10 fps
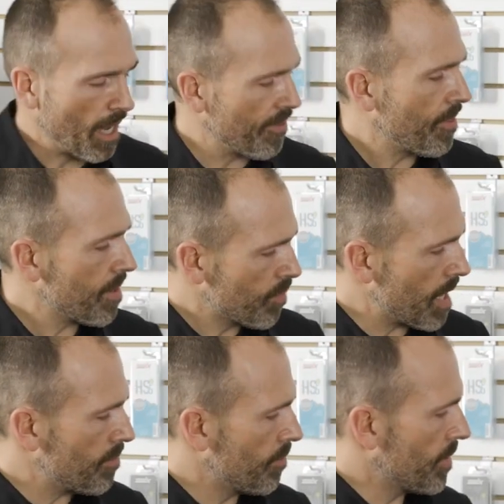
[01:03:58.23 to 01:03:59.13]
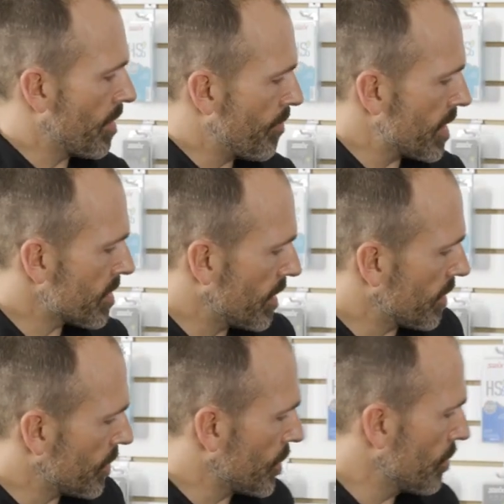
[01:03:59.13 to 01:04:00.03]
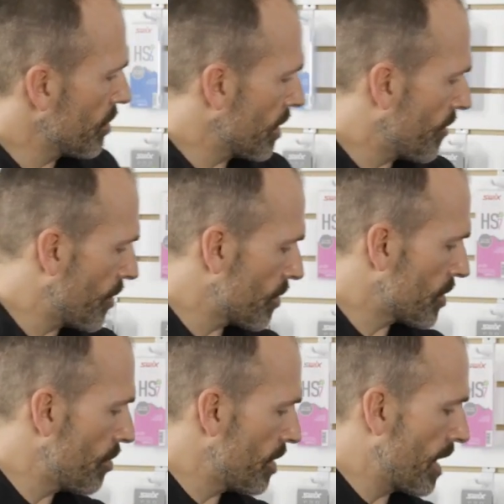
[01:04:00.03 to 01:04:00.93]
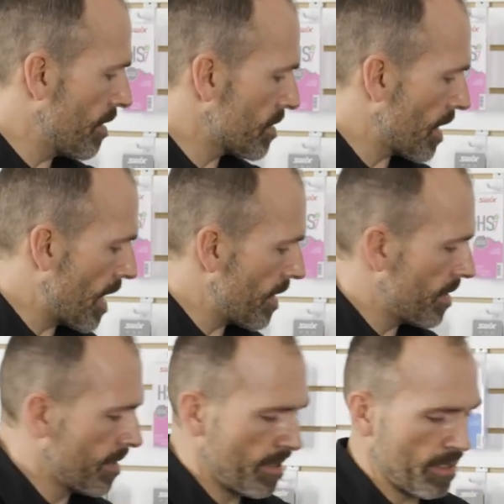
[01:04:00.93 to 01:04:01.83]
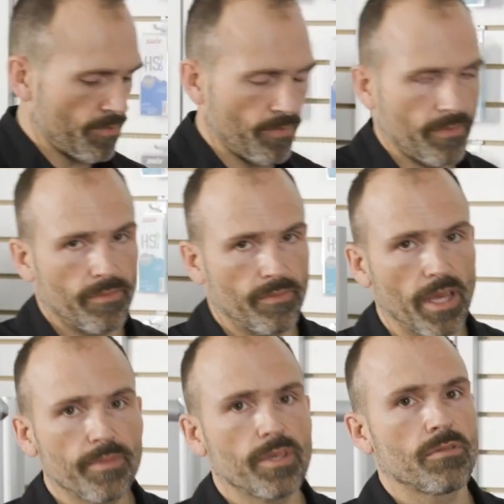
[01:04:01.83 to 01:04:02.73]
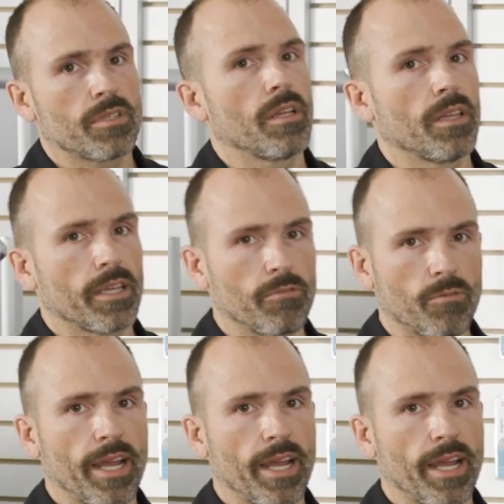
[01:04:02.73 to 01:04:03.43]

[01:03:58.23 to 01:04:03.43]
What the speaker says: I think probably the best thing to do if you're tuning outside is maybe use the liquid